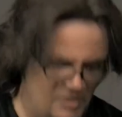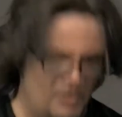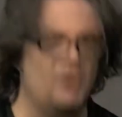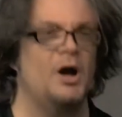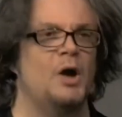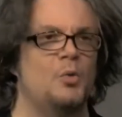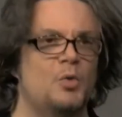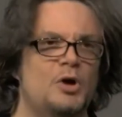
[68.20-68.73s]

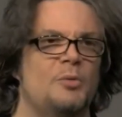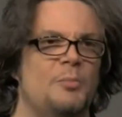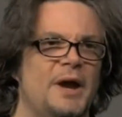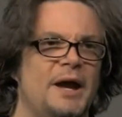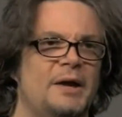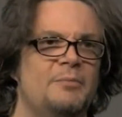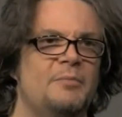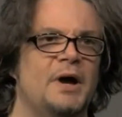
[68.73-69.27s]
Oh, I will,
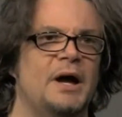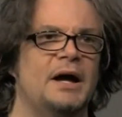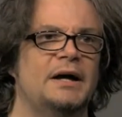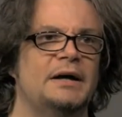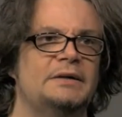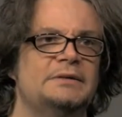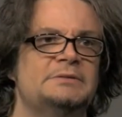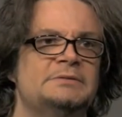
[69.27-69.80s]
ma'am.
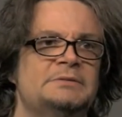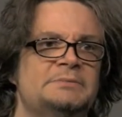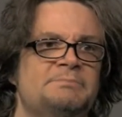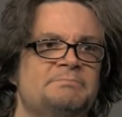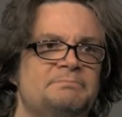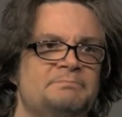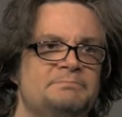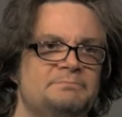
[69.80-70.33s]

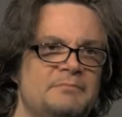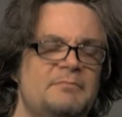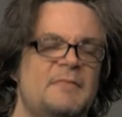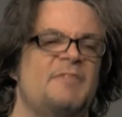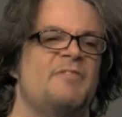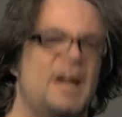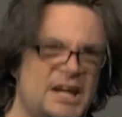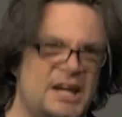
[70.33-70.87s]

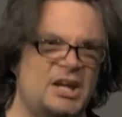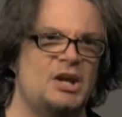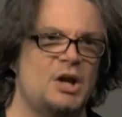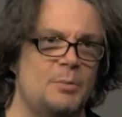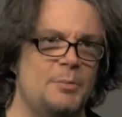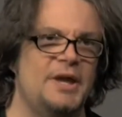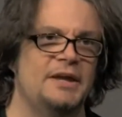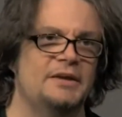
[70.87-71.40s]
If I can
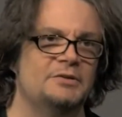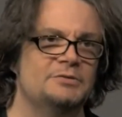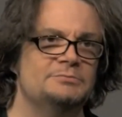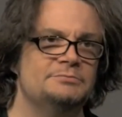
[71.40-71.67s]
come in.